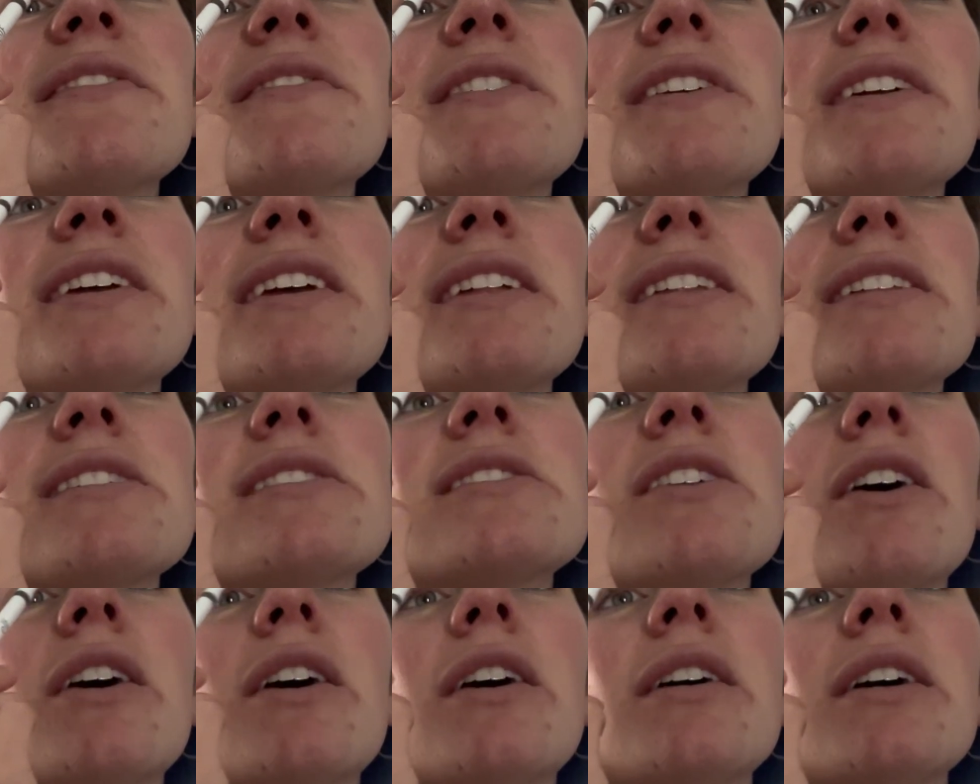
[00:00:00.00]
feeling the
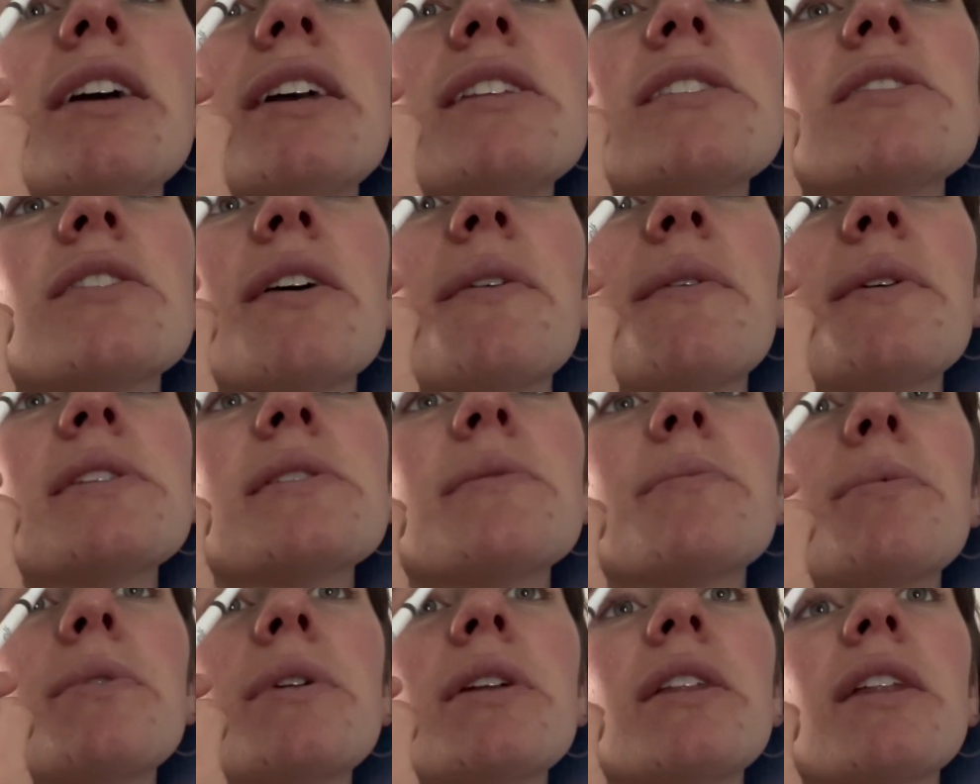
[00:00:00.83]
song, and so I
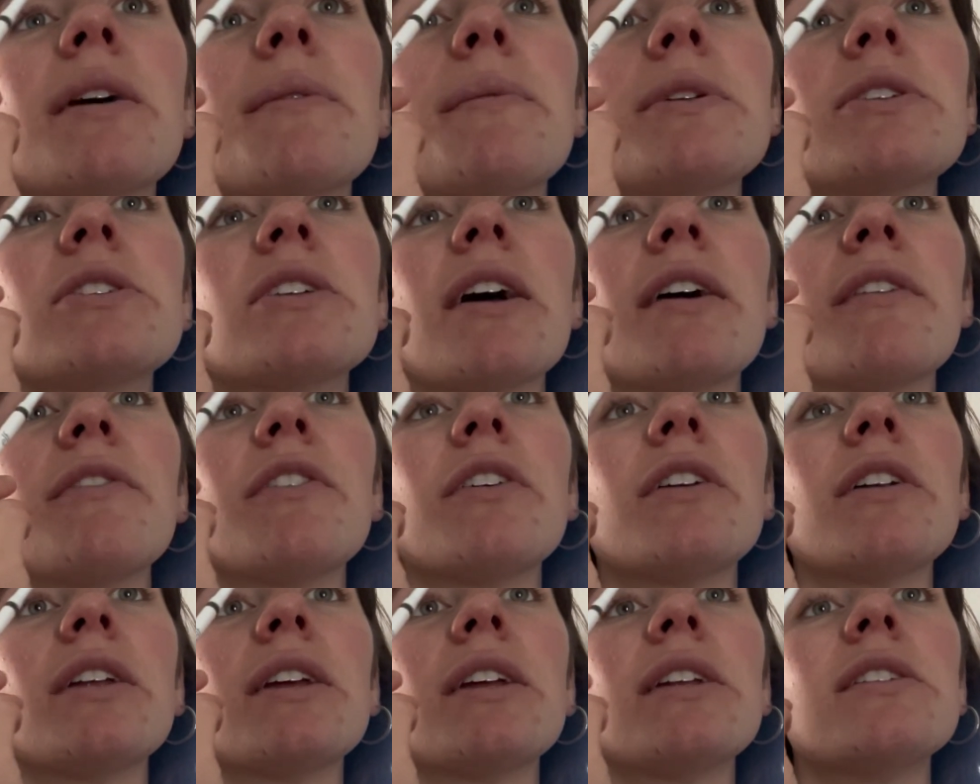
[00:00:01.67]
wasn't putting that much
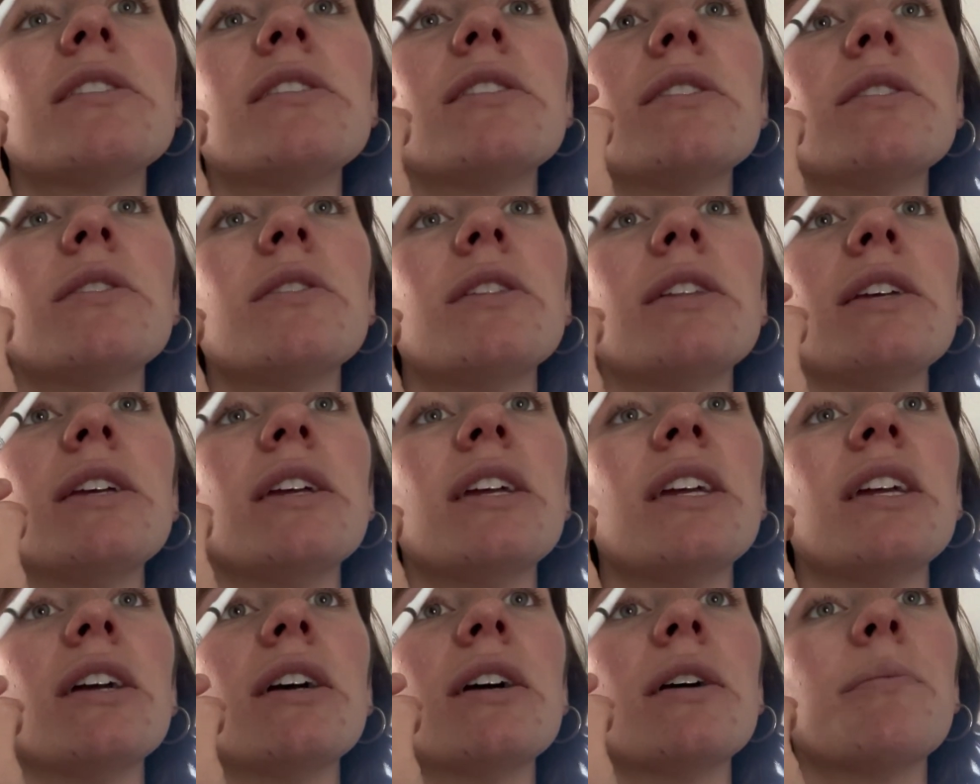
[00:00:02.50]
effort into
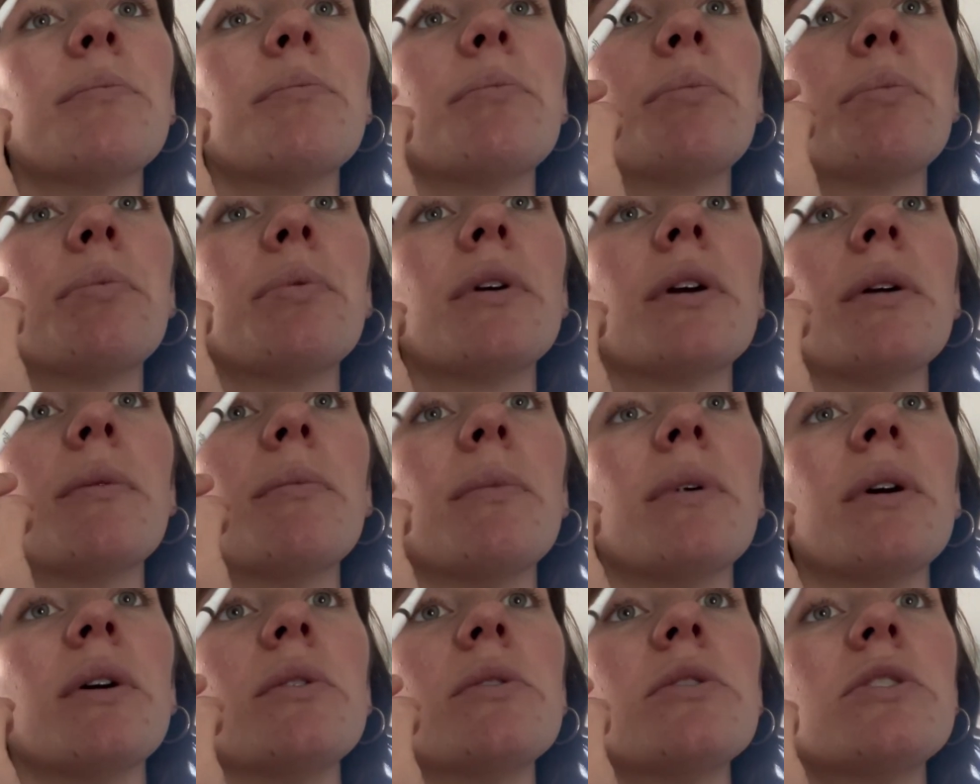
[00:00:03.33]
the
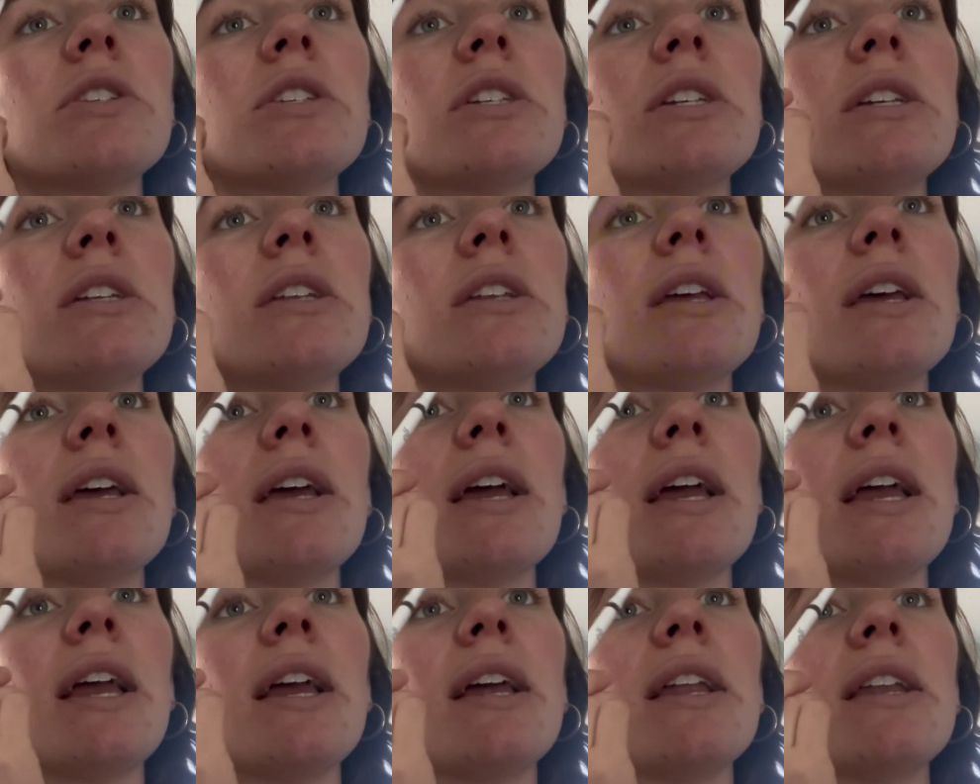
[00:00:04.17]
promotion.
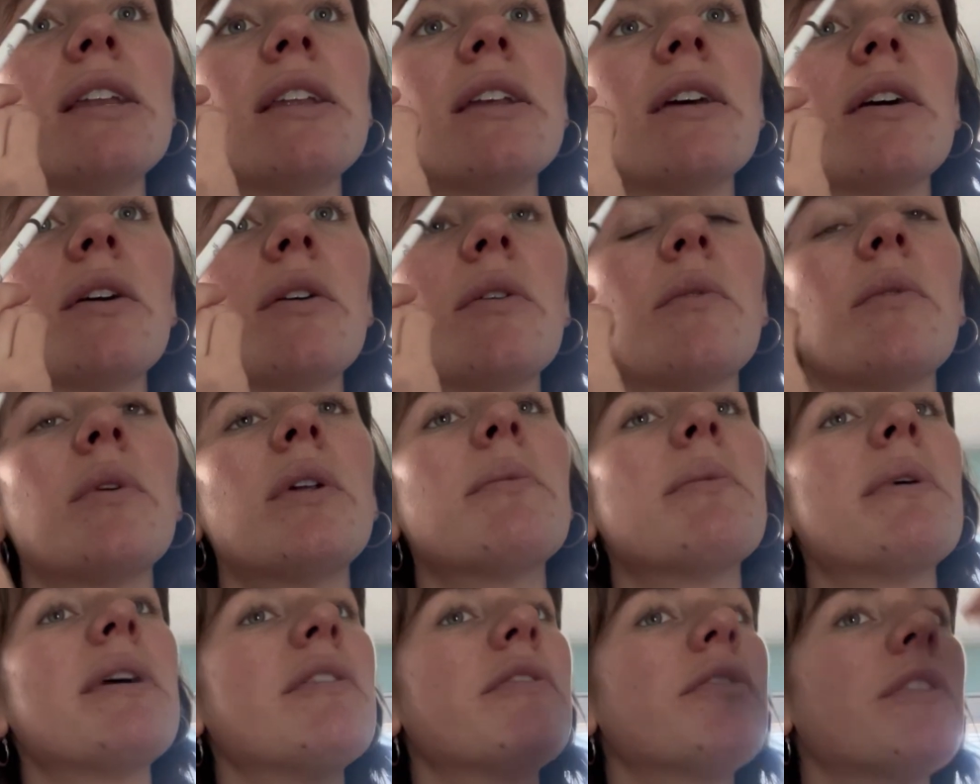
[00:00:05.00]
And one of
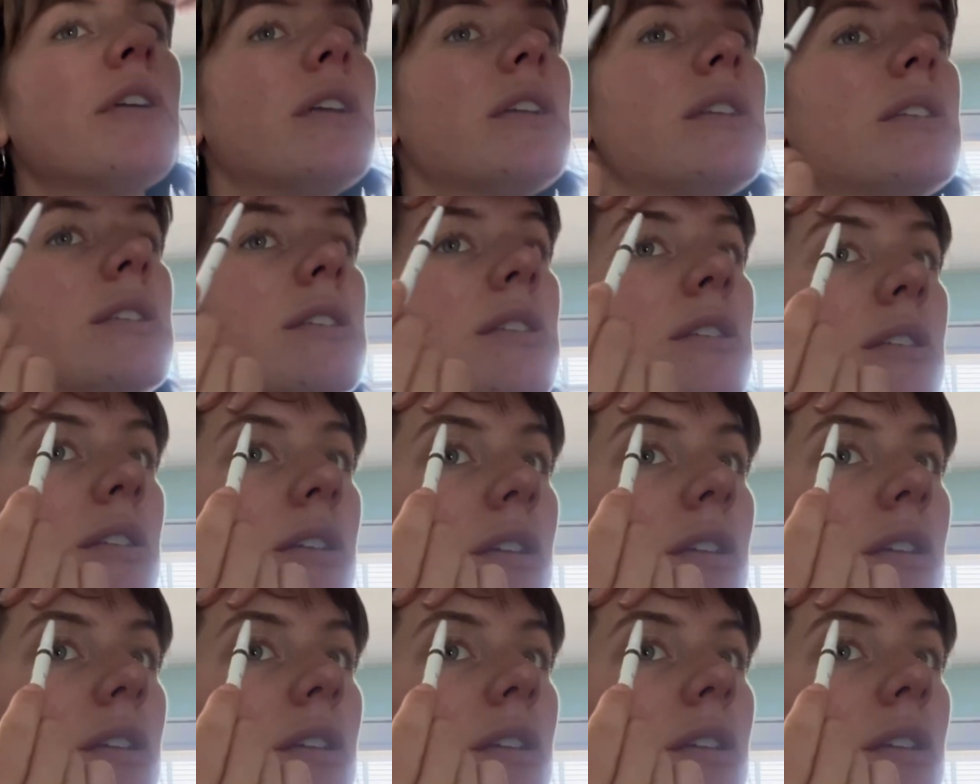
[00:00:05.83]
my friends